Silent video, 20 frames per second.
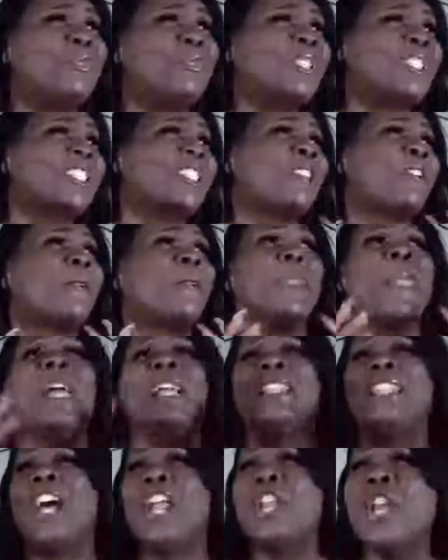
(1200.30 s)
was
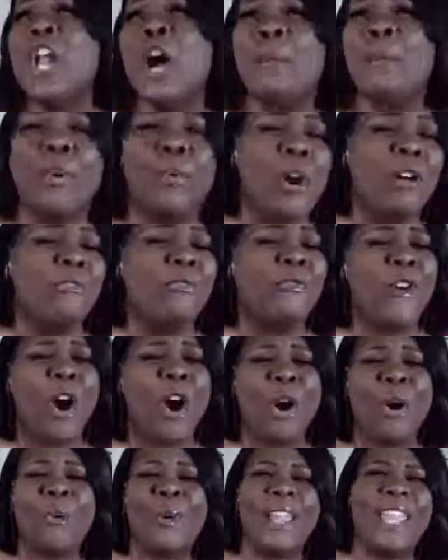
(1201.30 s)
the number one
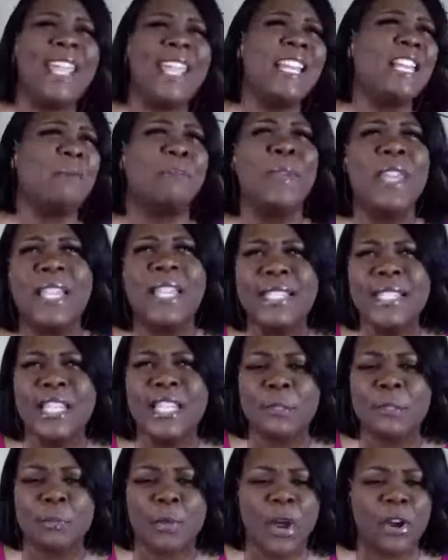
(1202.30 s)
phone. Any
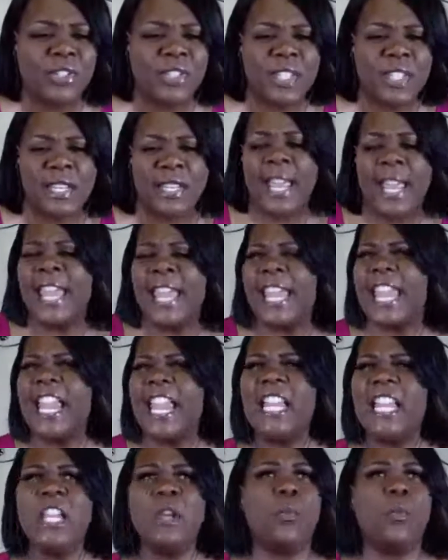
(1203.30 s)
business person,
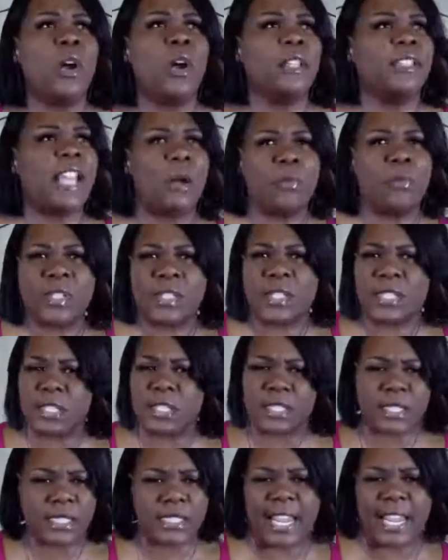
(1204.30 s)
anyone that was
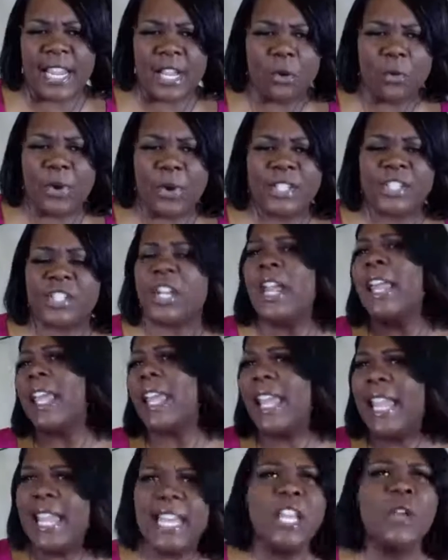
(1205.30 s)
distinguished,
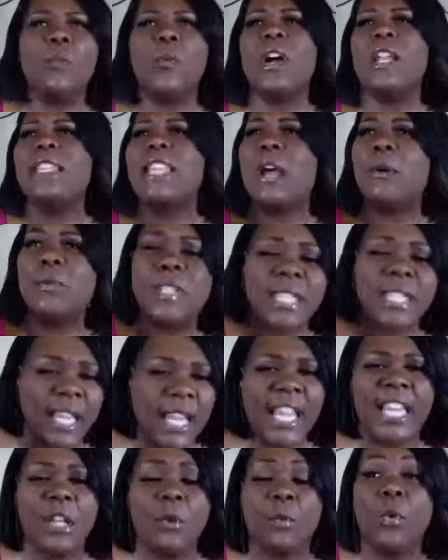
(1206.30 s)
anyone that was
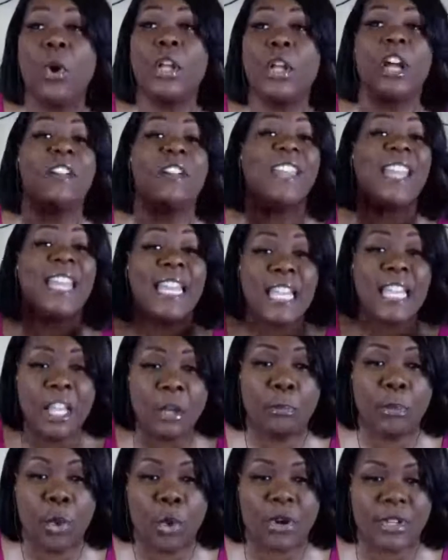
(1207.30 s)
anyone of any
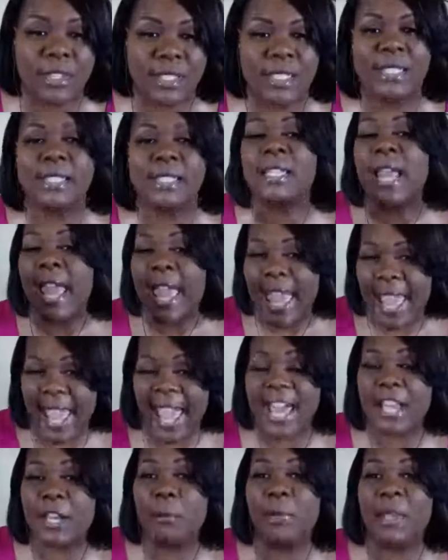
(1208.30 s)
importance
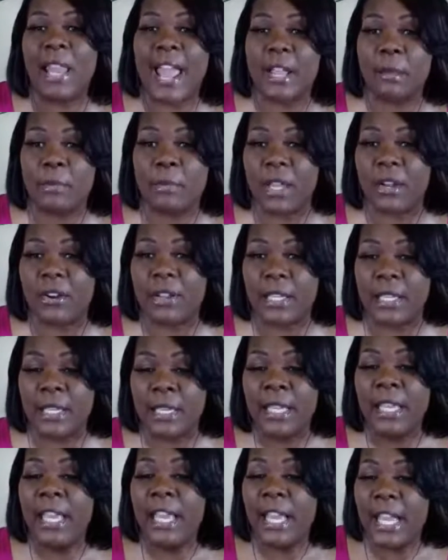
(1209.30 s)
had a BlackBerry.
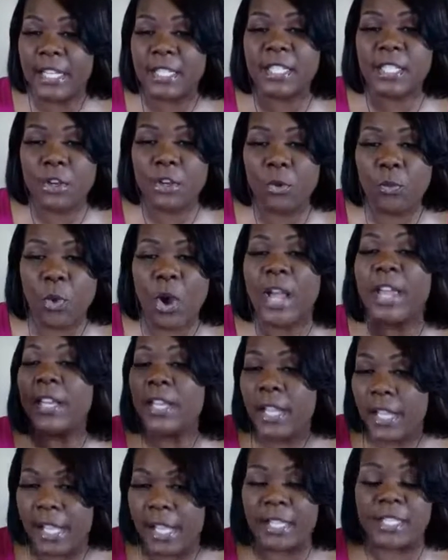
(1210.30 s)
Until
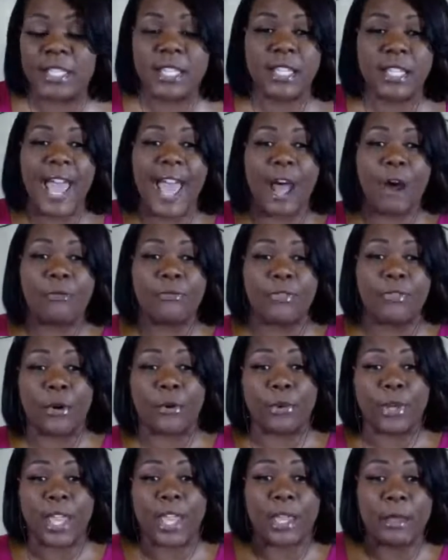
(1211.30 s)
what? Until the
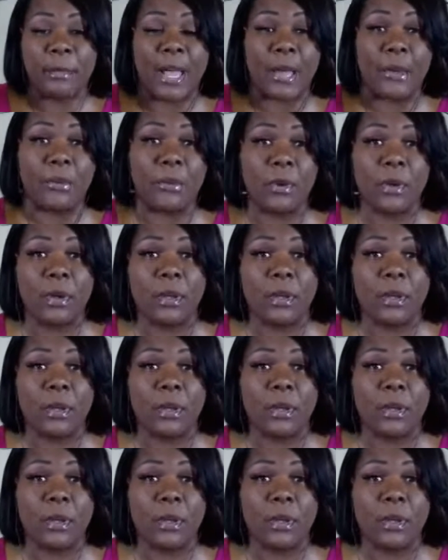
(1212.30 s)
iPhone came out.